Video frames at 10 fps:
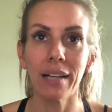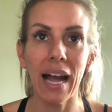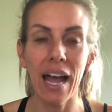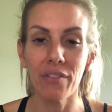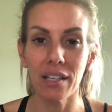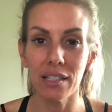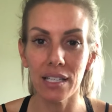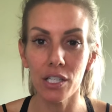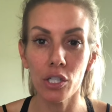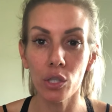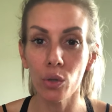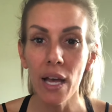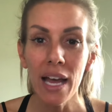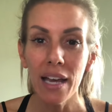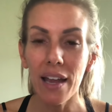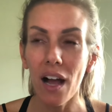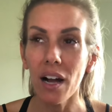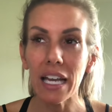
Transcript: haven't needed to. Now,